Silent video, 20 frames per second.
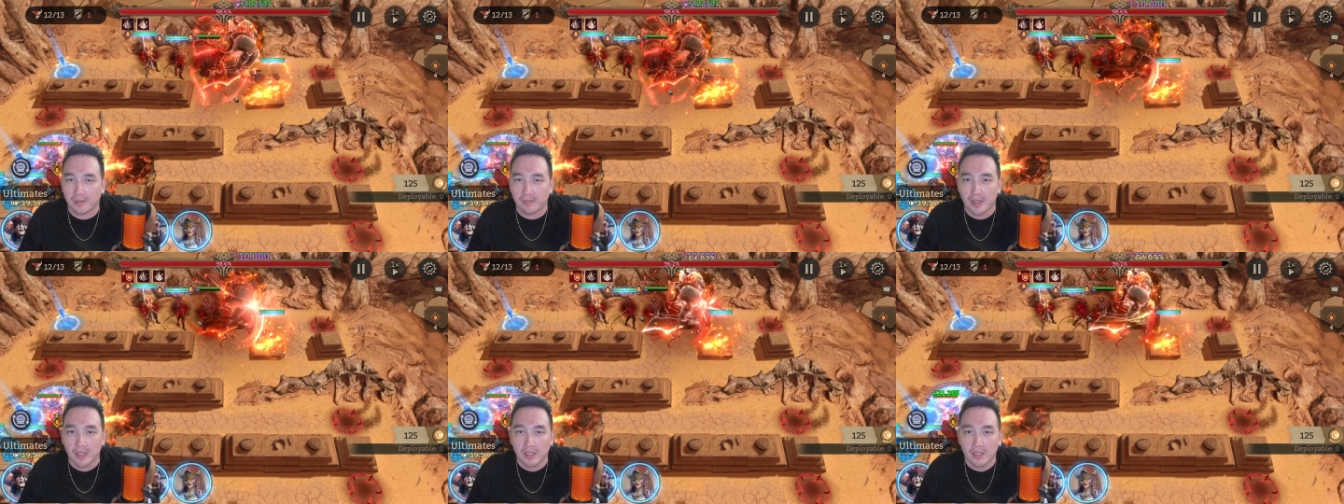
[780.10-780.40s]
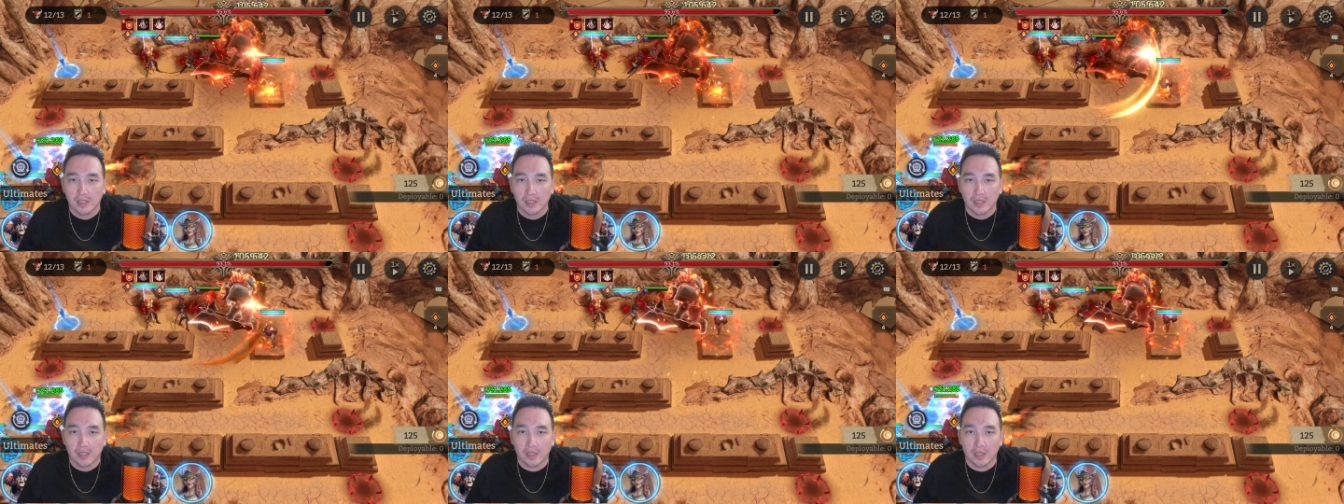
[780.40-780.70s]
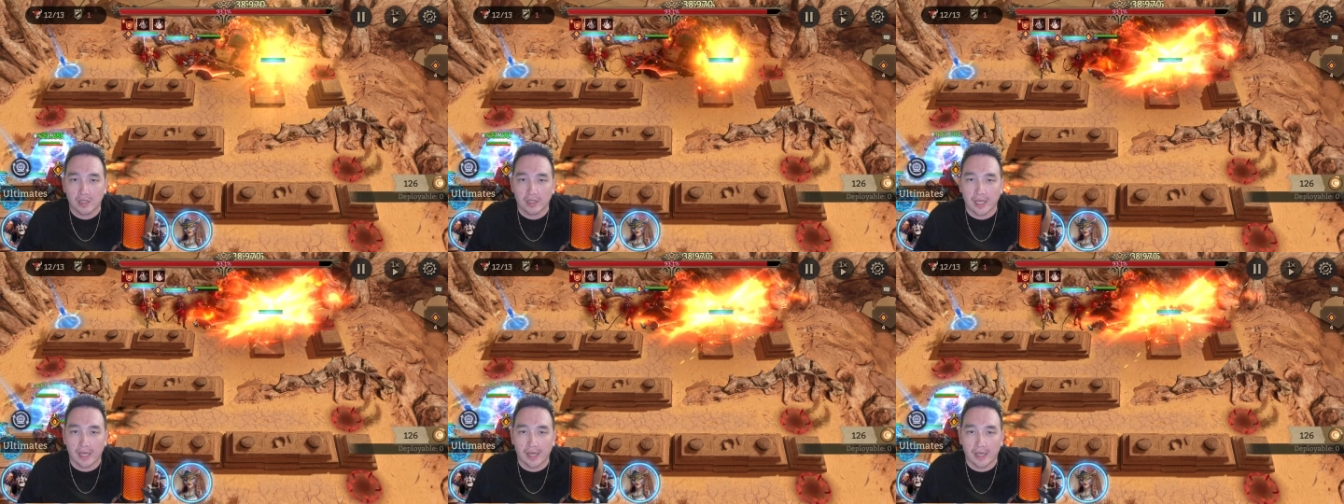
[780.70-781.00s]
up.
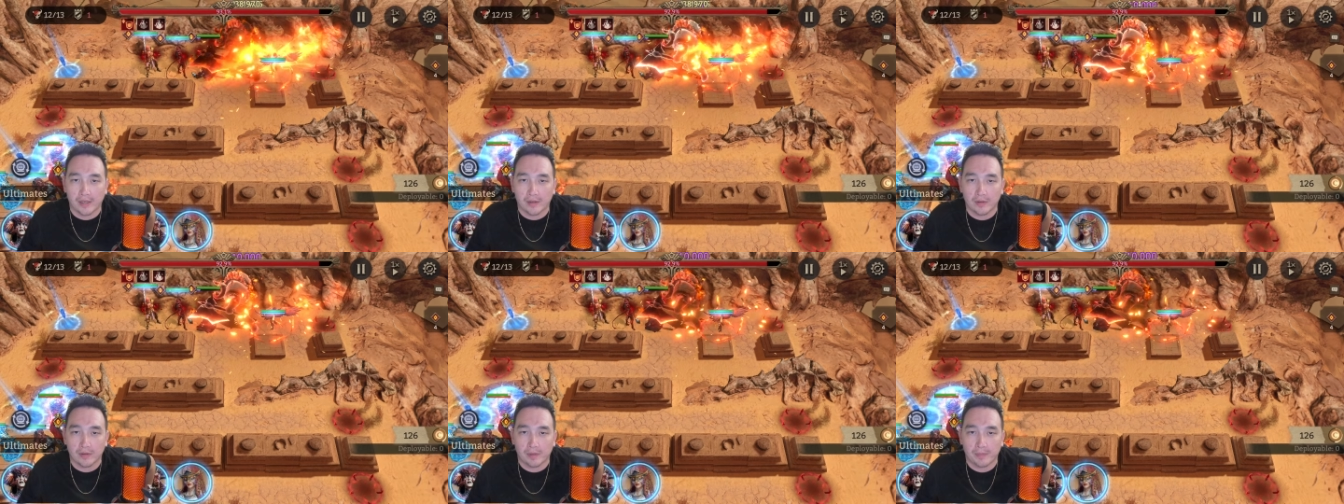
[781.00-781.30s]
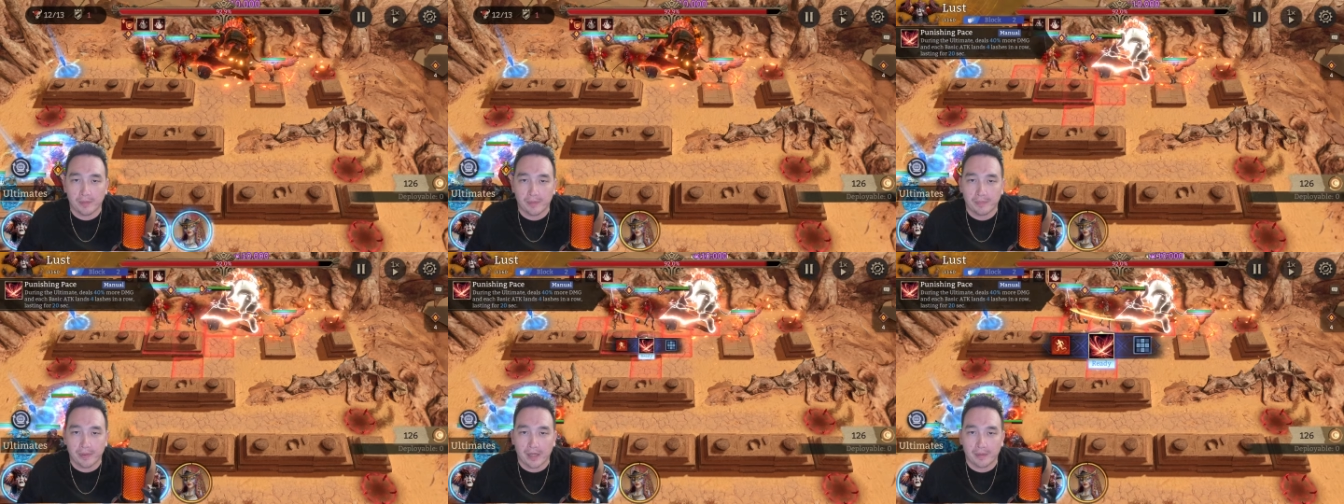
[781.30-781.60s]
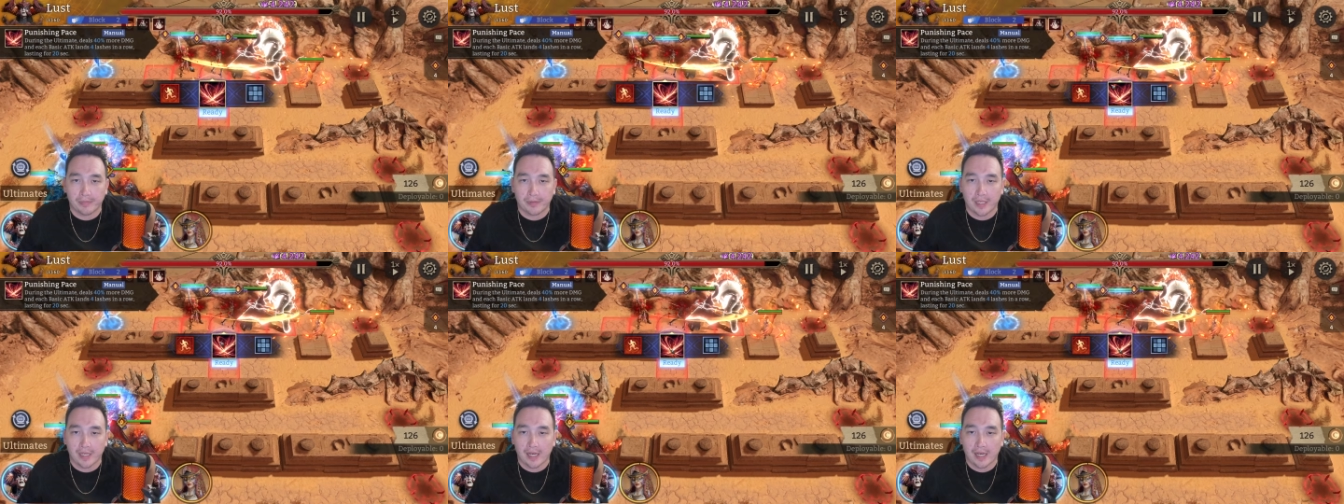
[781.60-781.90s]
Okay, let me
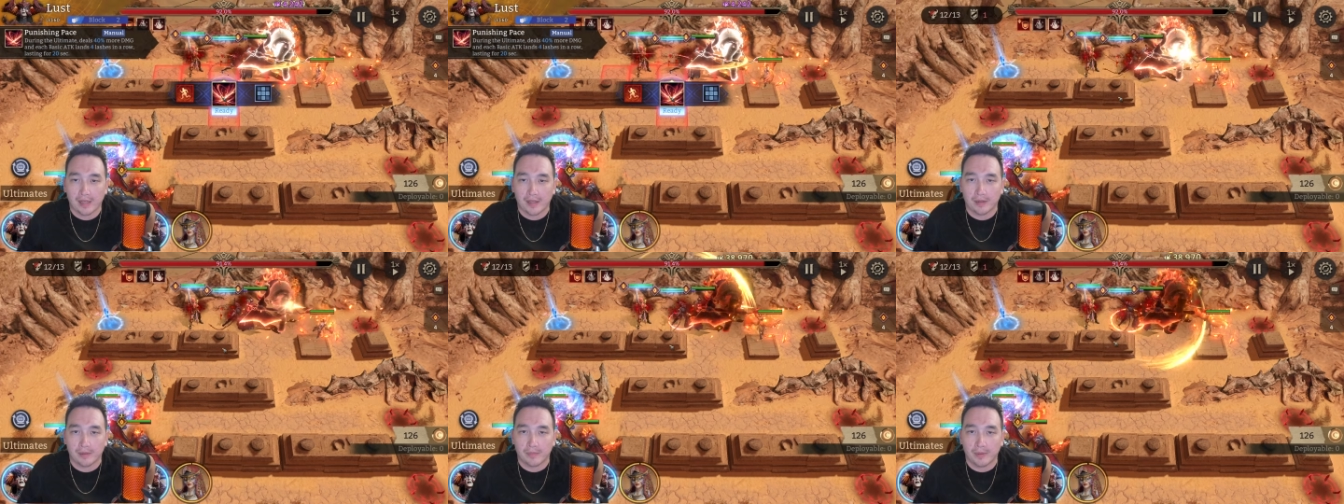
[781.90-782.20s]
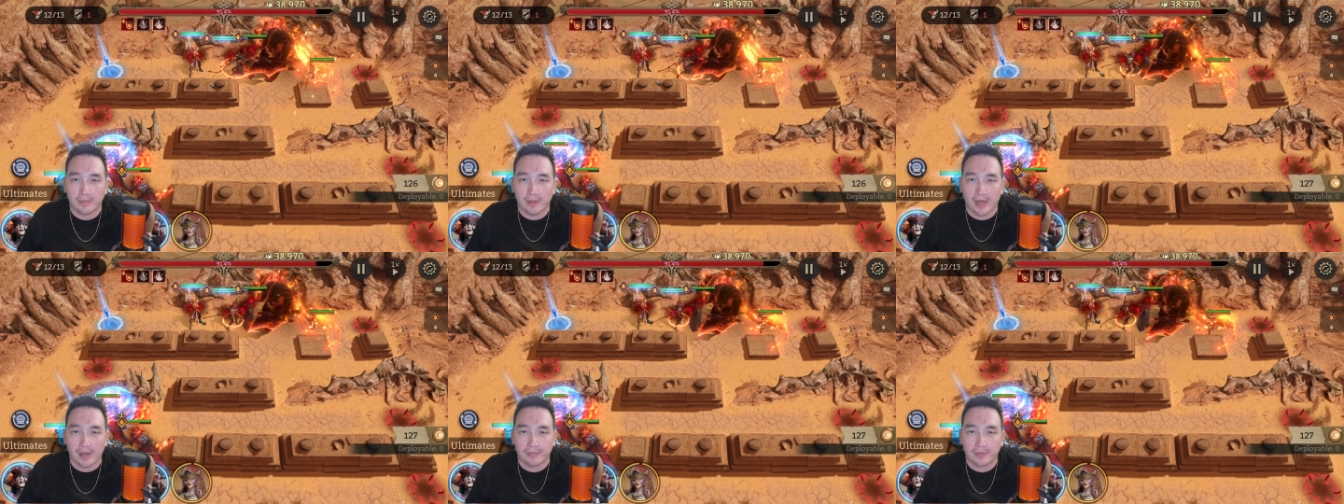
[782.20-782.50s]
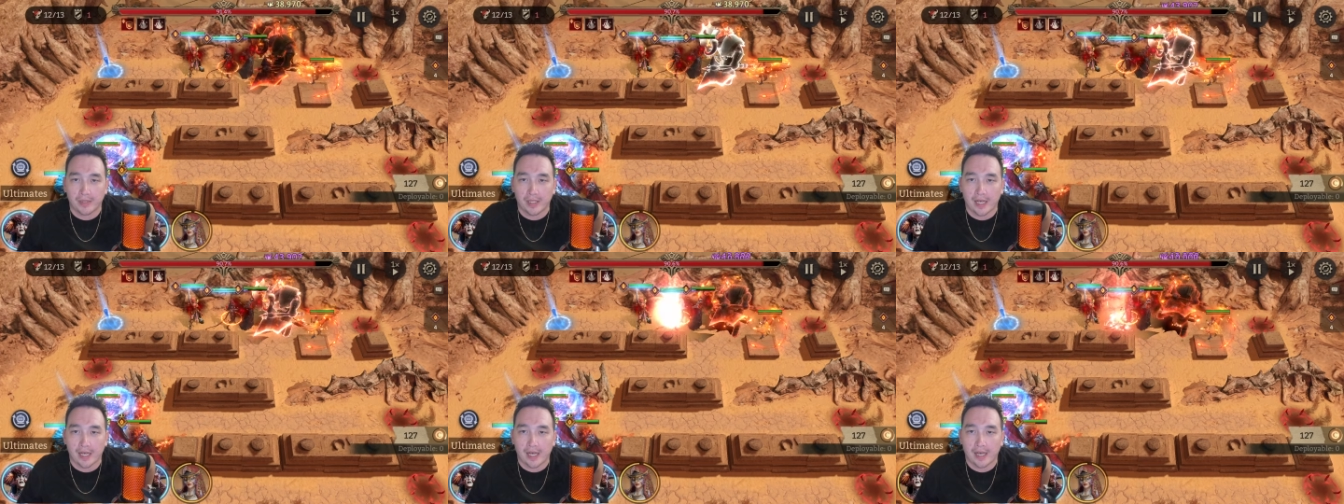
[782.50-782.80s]
pop that, let me
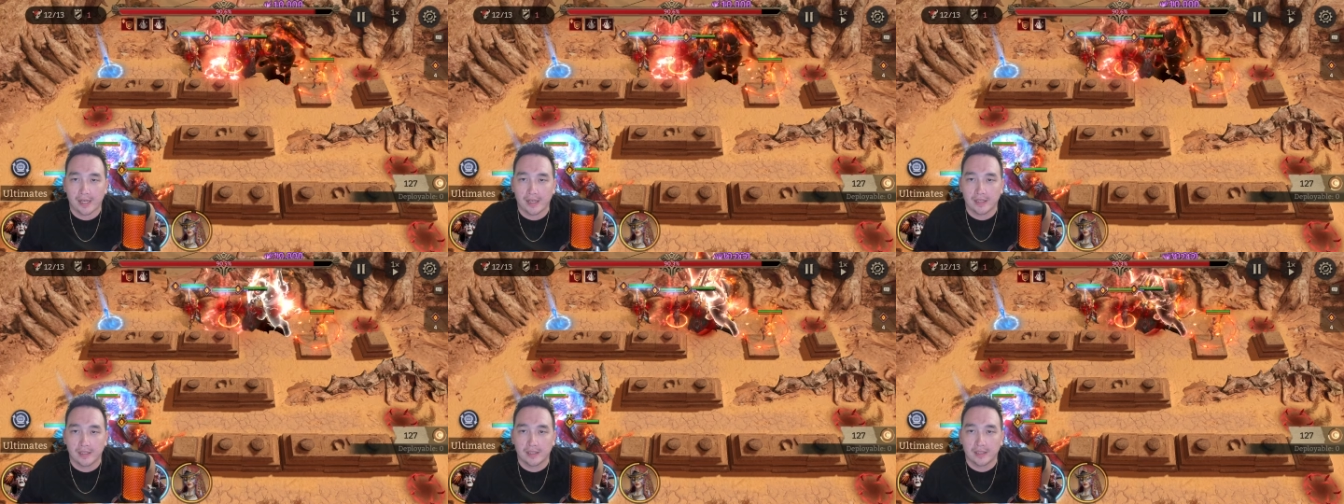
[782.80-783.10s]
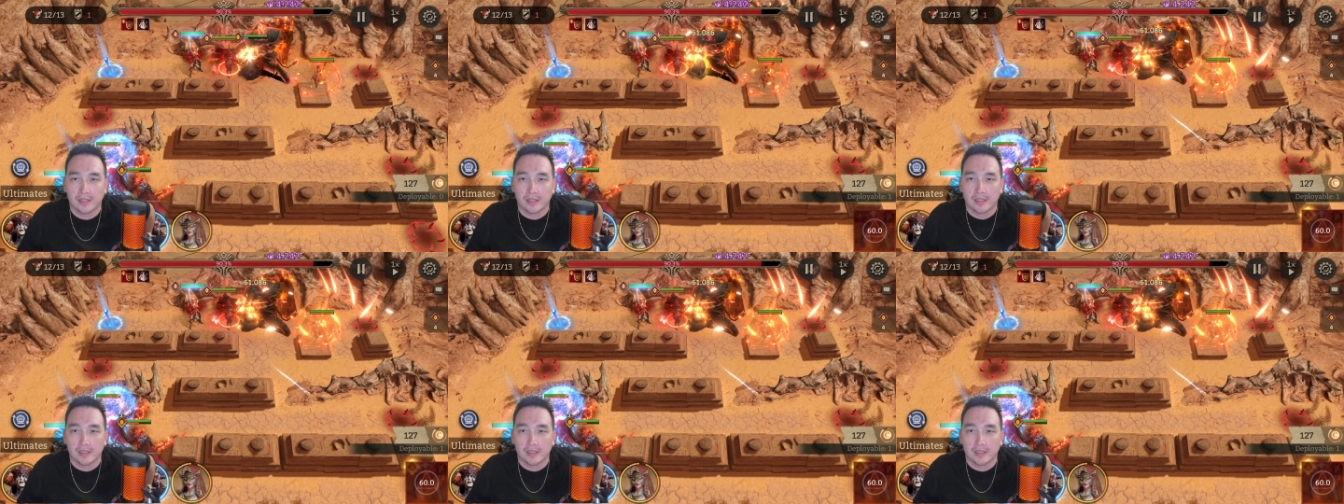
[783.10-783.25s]
pop that.